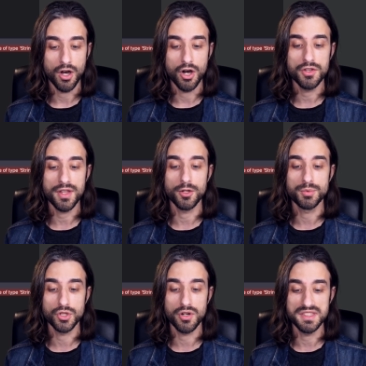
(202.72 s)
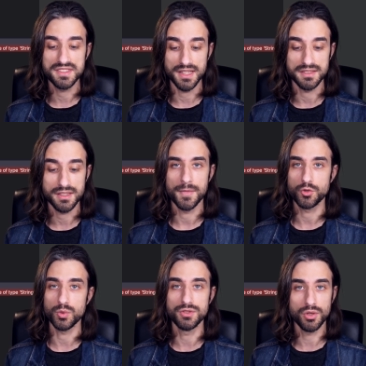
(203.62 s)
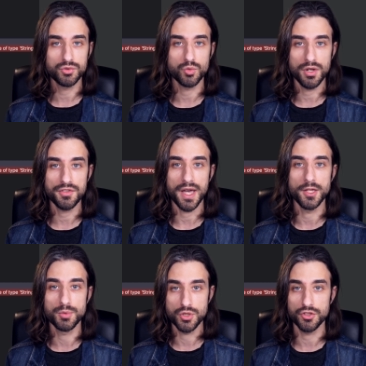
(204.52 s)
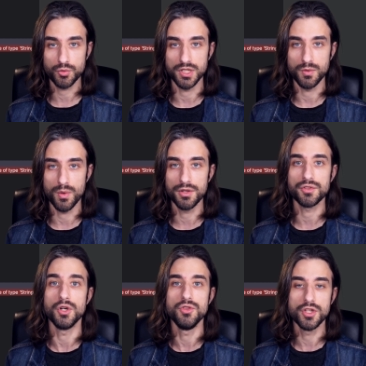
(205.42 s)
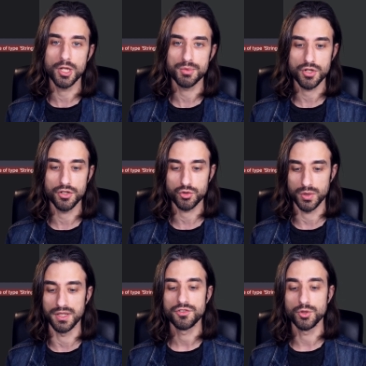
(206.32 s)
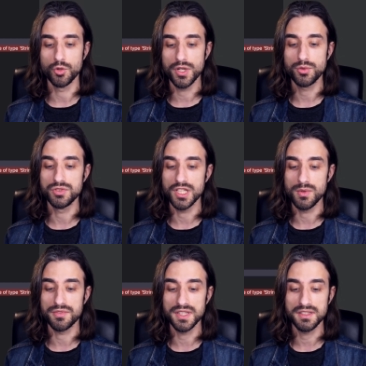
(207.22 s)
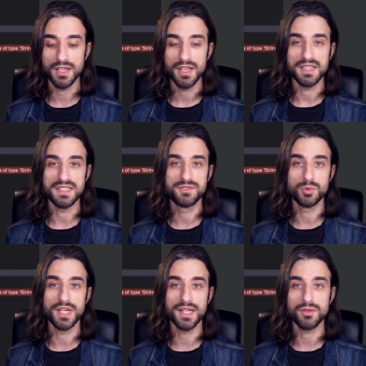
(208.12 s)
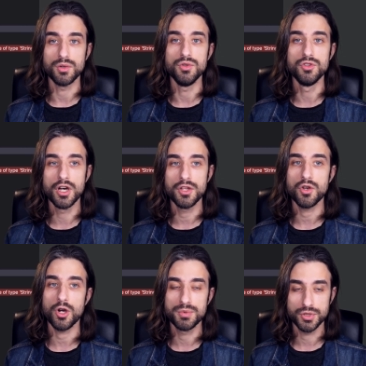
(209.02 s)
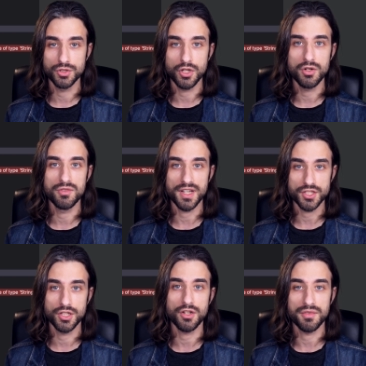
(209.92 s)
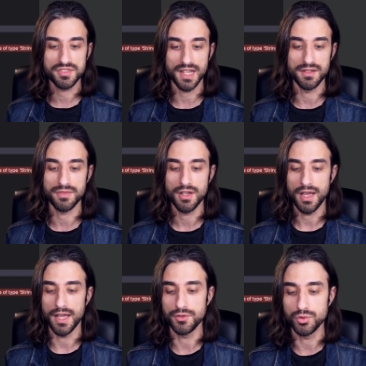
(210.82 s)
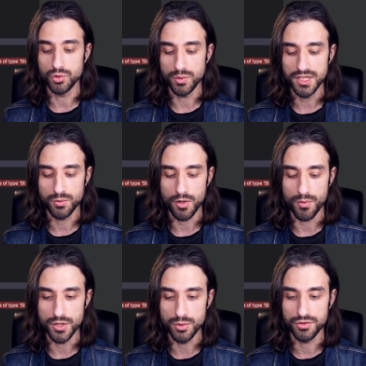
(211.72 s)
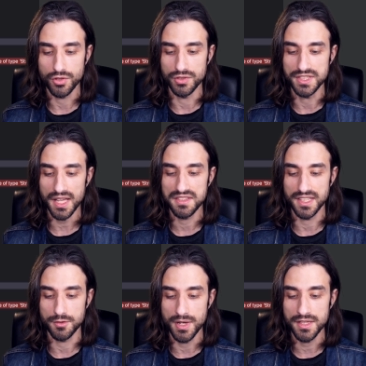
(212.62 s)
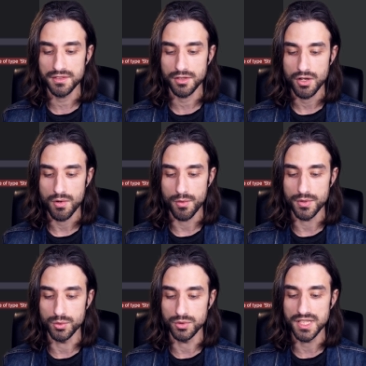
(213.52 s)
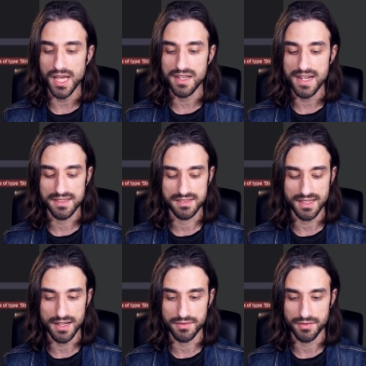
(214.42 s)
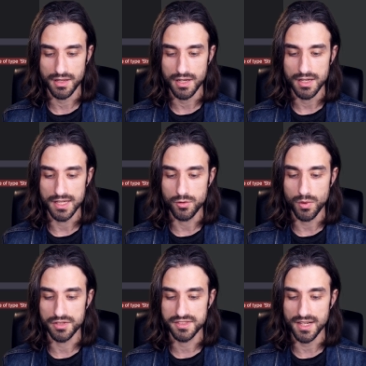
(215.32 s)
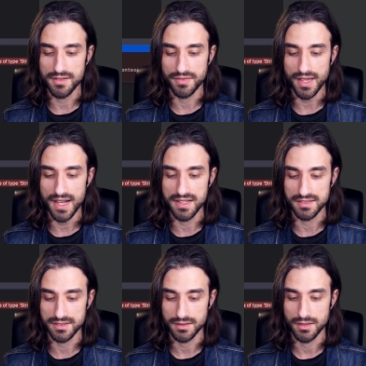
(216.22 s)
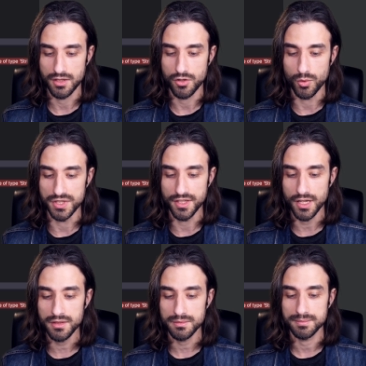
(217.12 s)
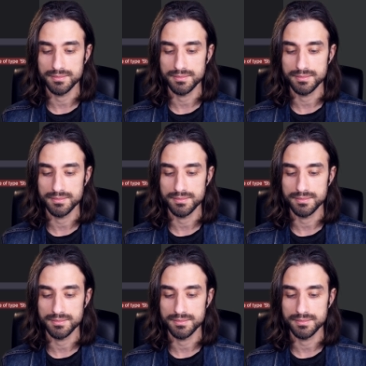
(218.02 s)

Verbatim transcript: on an optional instance, but we don't want an optional string. We want a non-optional string. So the way to deal with it is to get a non-optional version of self. And to do it, well, we use a guard statement where we do guard let self equals self else return